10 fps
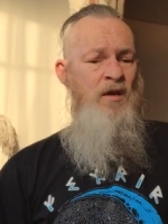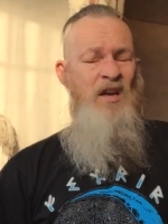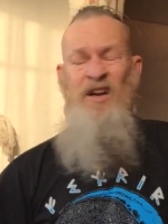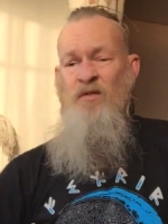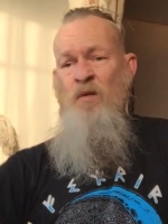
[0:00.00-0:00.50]

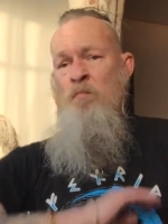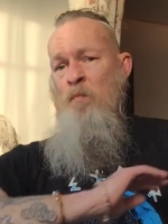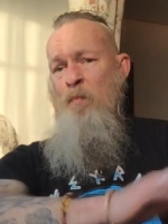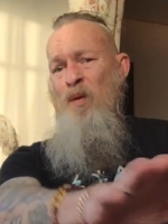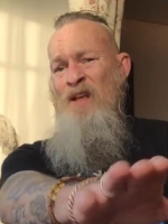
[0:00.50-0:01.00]

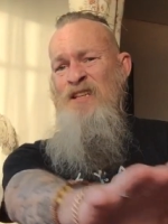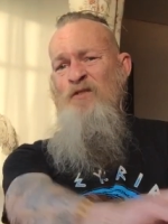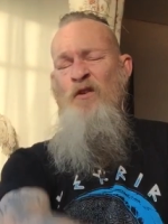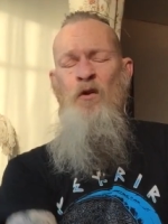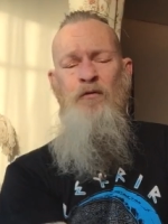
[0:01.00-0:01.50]
anything, please
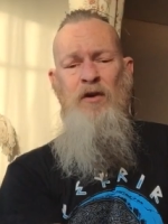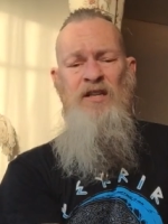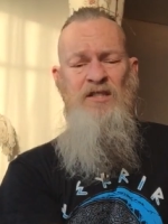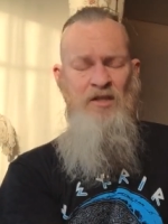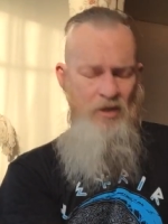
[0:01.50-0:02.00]
feel
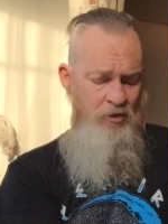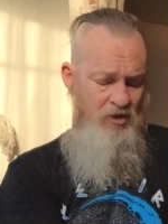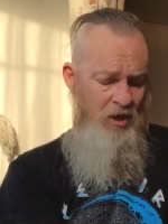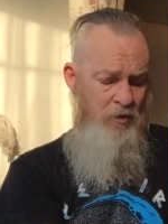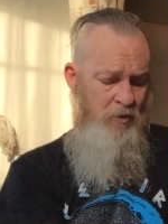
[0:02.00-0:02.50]
free to do
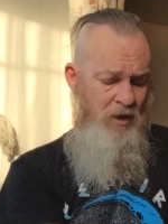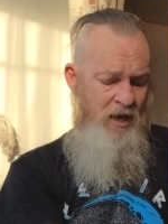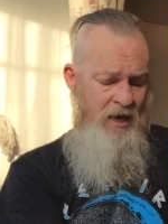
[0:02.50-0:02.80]
so.